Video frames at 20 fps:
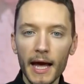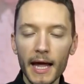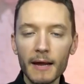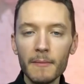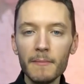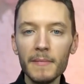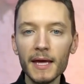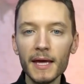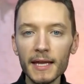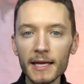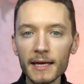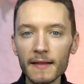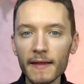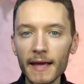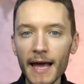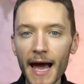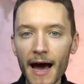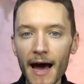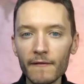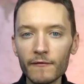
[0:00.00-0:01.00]
And
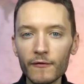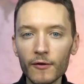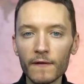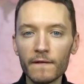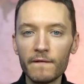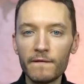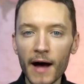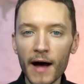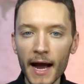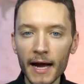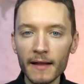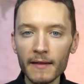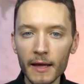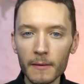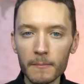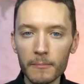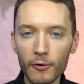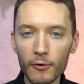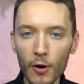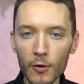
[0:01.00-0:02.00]
immediately after
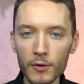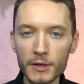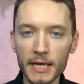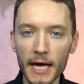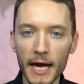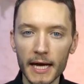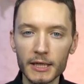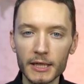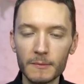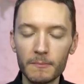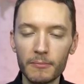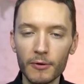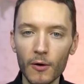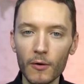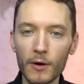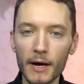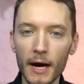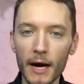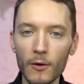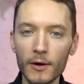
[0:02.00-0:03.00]
violent protests
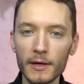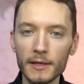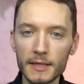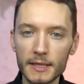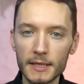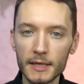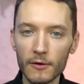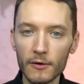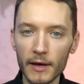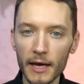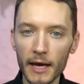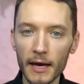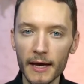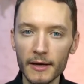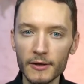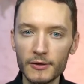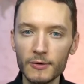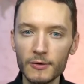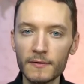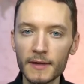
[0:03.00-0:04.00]
broke out in Syria
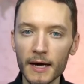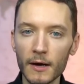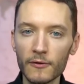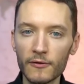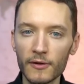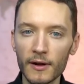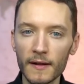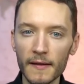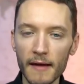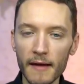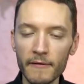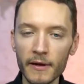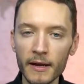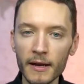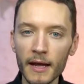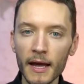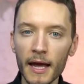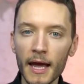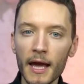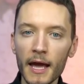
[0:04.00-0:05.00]
in
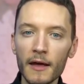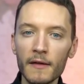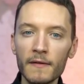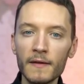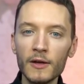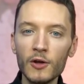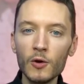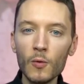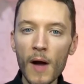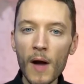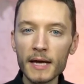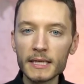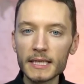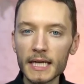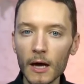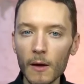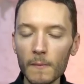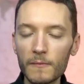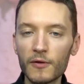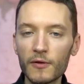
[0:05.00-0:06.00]
2011, the
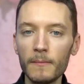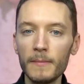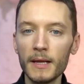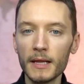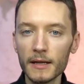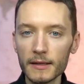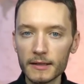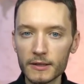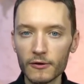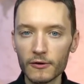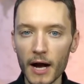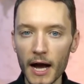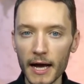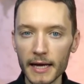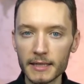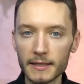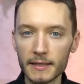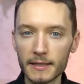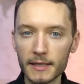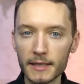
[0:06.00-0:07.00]
U.S. helped to
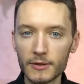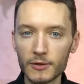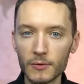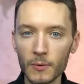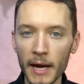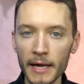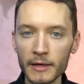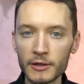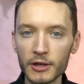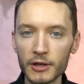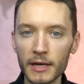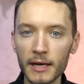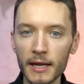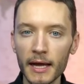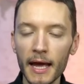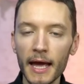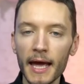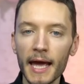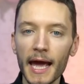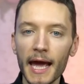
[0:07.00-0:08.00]
militarize the
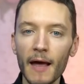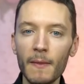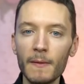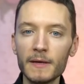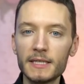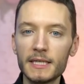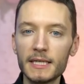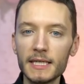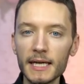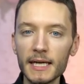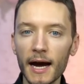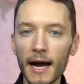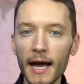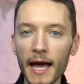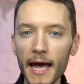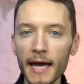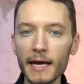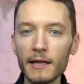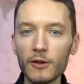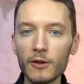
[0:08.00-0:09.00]
situation, and the
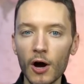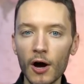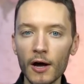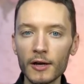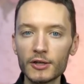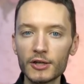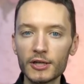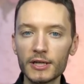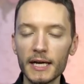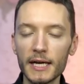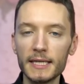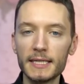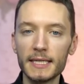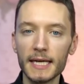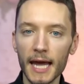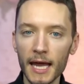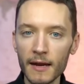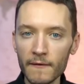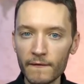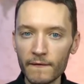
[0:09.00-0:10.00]
CIA launched
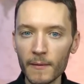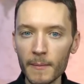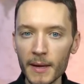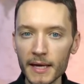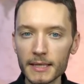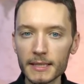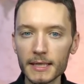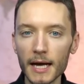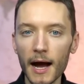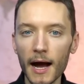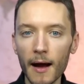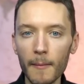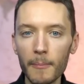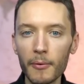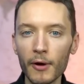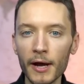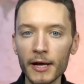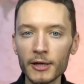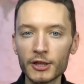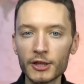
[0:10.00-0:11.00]
its infamous
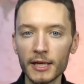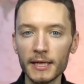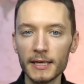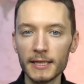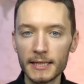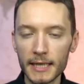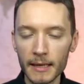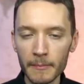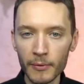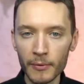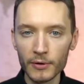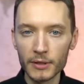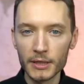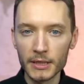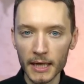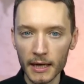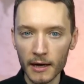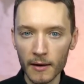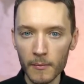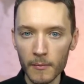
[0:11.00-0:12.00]
Operation Timber
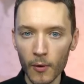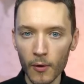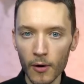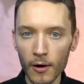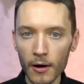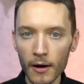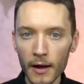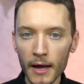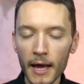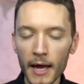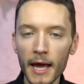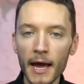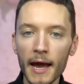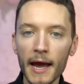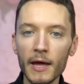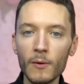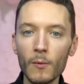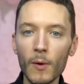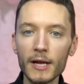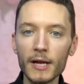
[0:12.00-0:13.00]
Sycamore,
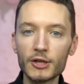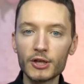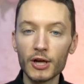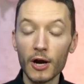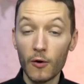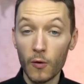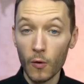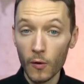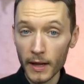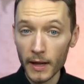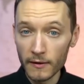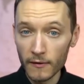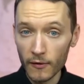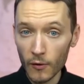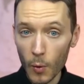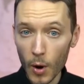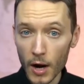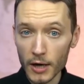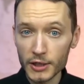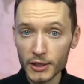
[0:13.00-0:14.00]
in which, according to
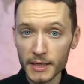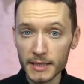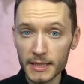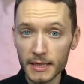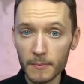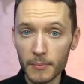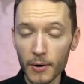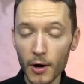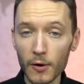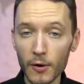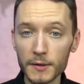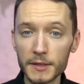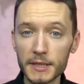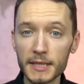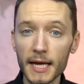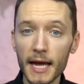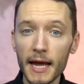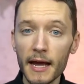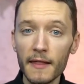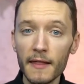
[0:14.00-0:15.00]
the Washington
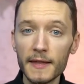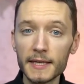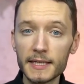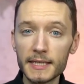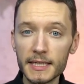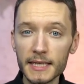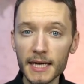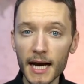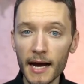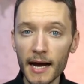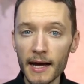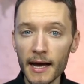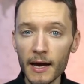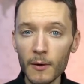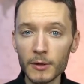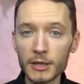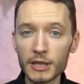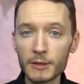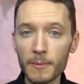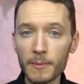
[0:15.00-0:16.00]
Post, the
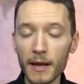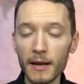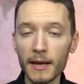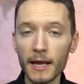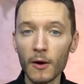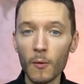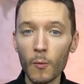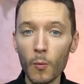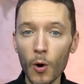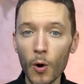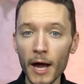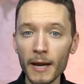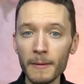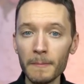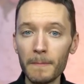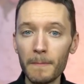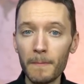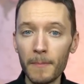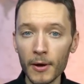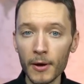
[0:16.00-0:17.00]
CIA was spending
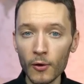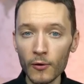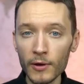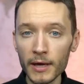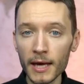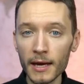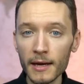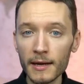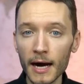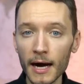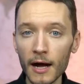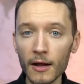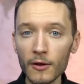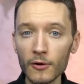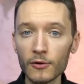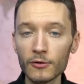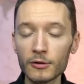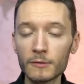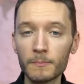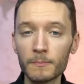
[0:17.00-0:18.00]
$1 billion
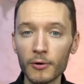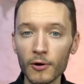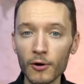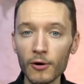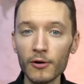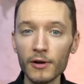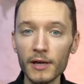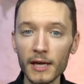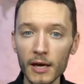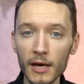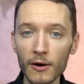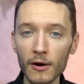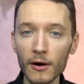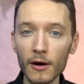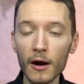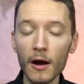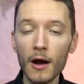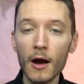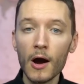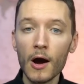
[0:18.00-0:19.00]
per
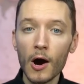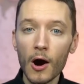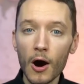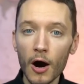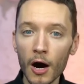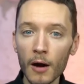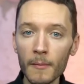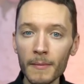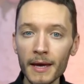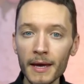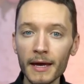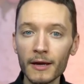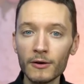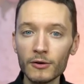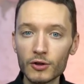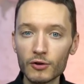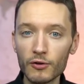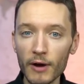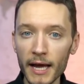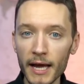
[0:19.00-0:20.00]
year arming
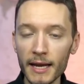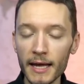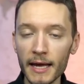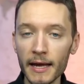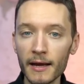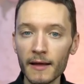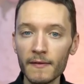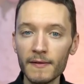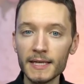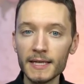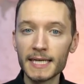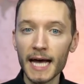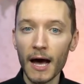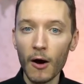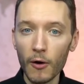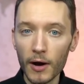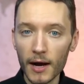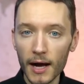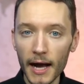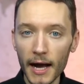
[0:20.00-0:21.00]
and training these
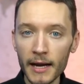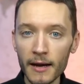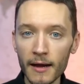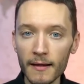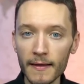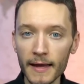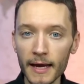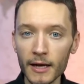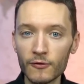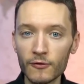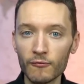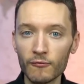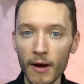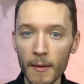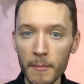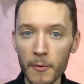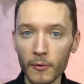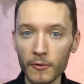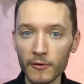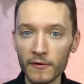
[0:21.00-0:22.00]
Al-Qaeda-linked
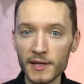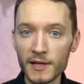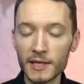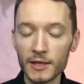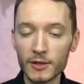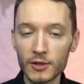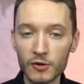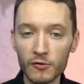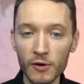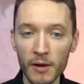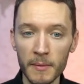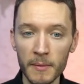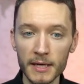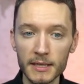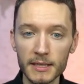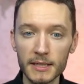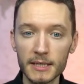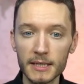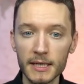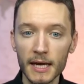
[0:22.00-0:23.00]
rebels, these
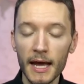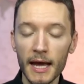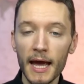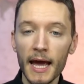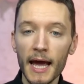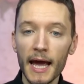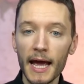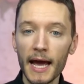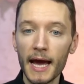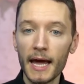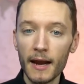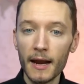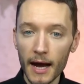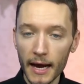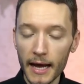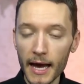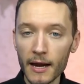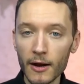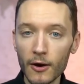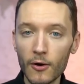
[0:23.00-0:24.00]
extremists. And
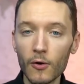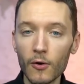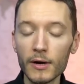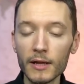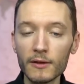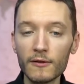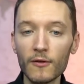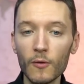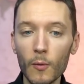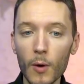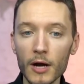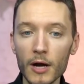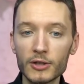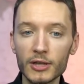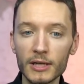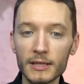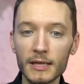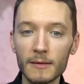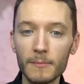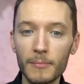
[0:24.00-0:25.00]
again, according to the
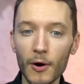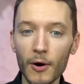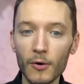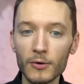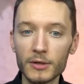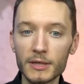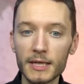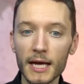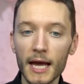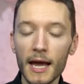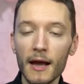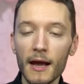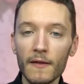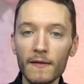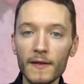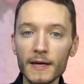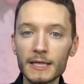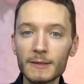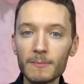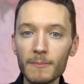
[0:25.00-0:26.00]
Washington Post,
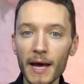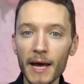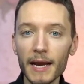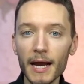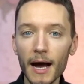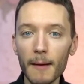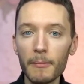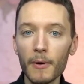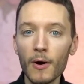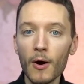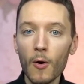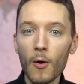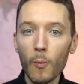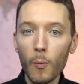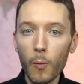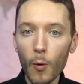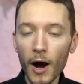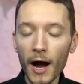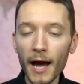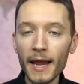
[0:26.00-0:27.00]
this made up
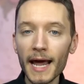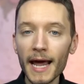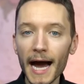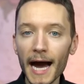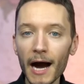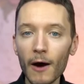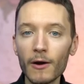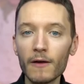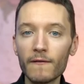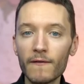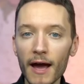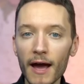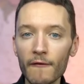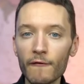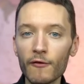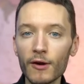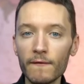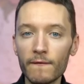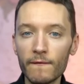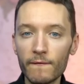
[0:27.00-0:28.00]
1 out of
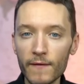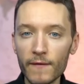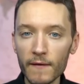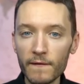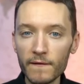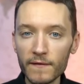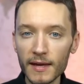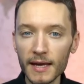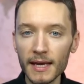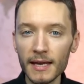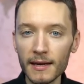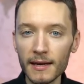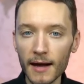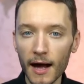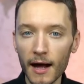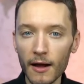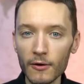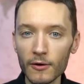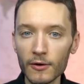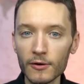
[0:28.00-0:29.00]
every
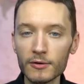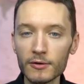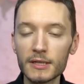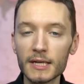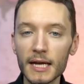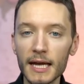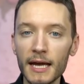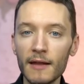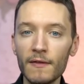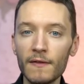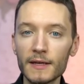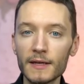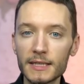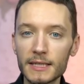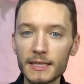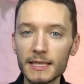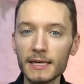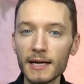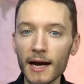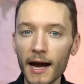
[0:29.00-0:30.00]
$15 in the
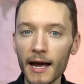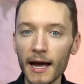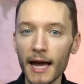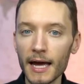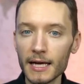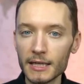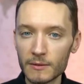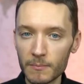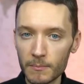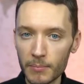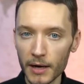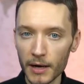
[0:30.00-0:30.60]
CIA's